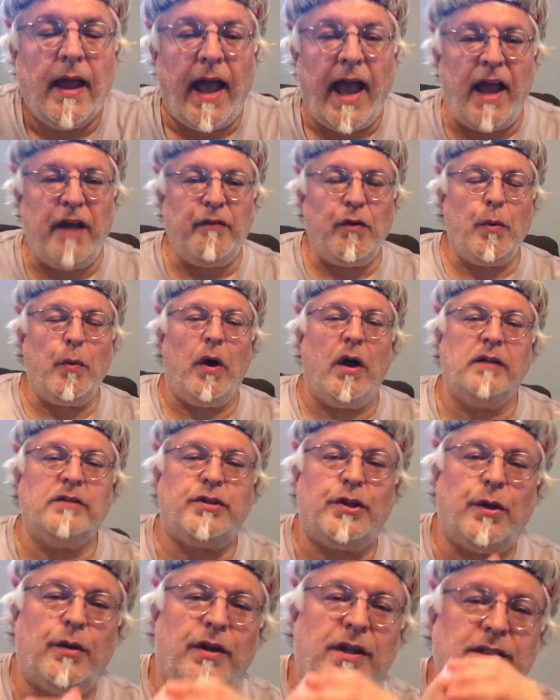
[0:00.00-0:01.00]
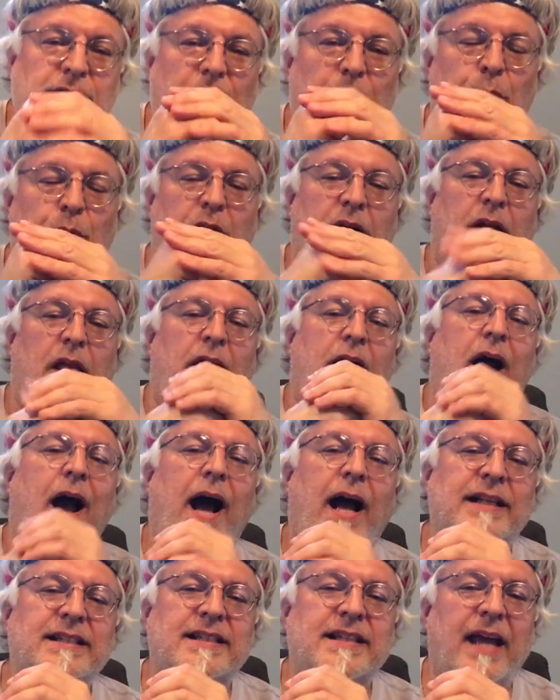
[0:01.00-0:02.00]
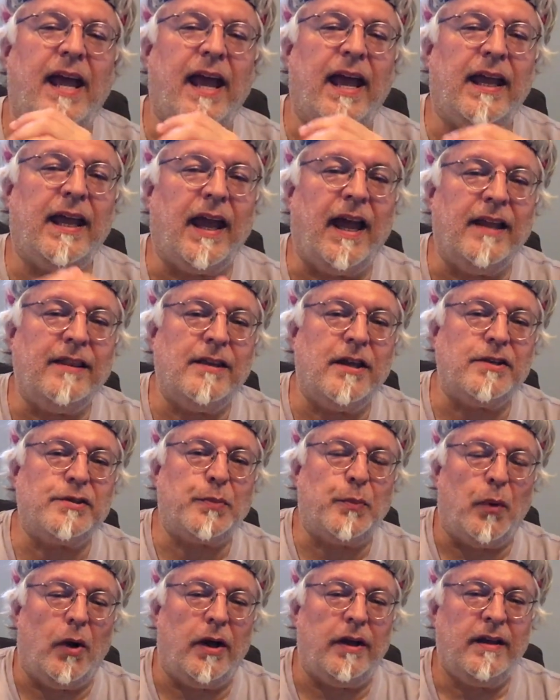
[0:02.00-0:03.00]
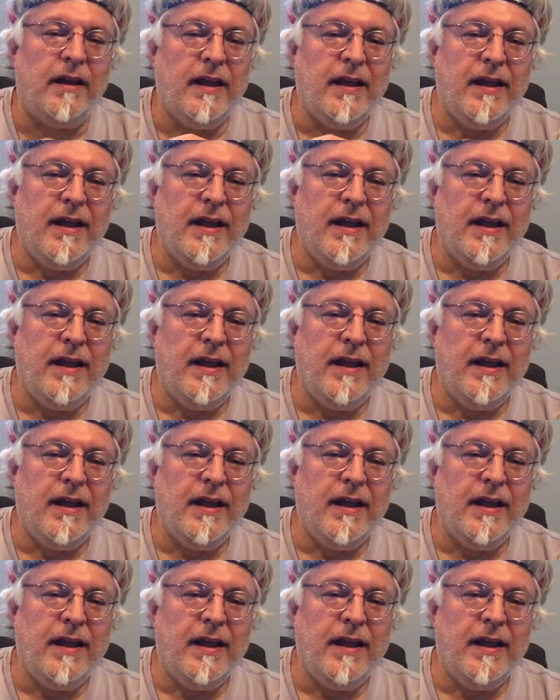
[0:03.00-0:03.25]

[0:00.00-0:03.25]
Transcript: Hey everyone, Tony D with another hot take, and this one